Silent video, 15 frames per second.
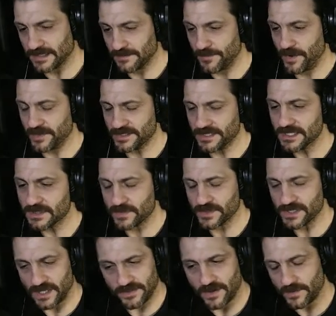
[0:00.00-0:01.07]
to part 6, which
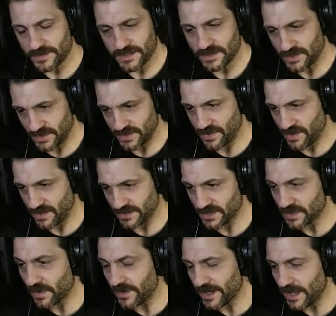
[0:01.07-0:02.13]
I thought was such a strong
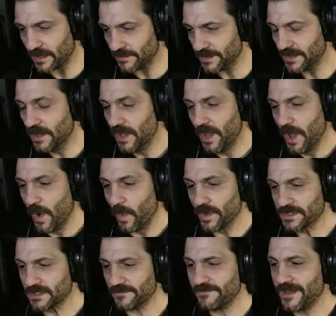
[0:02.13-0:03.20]
story element,
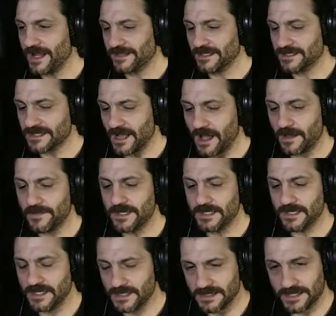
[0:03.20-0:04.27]
was the fact that Tommy
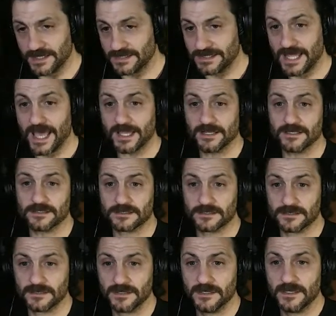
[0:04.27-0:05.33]
needs an antagonist.
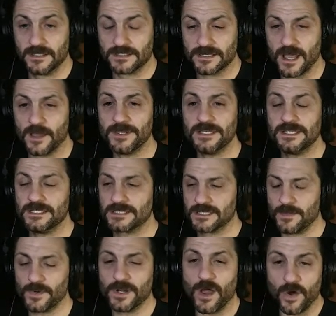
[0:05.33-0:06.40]
Tommy needs
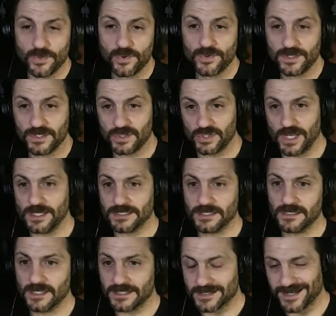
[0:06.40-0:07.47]
someone other than
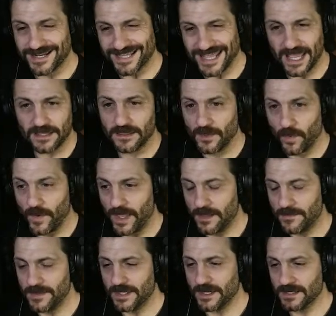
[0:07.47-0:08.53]
Jason that's going to get in the way,
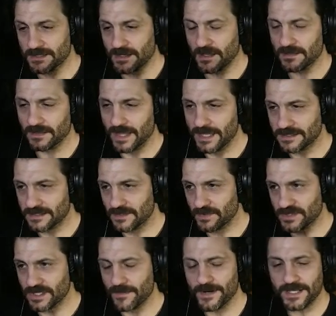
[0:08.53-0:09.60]
because unless
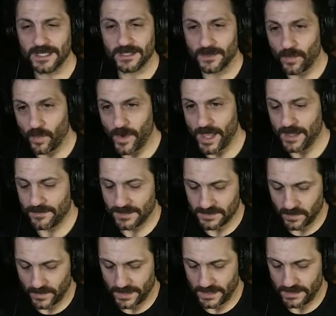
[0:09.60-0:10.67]
there's somebody in the way
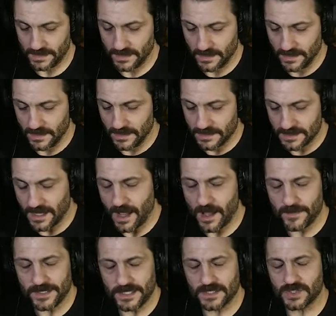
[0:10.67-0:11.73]
between
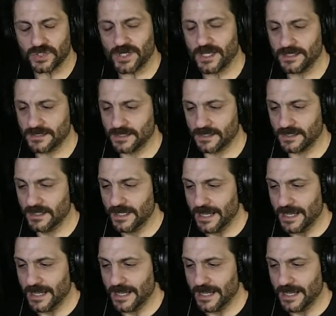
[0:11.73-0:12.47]
Tommy and Jason,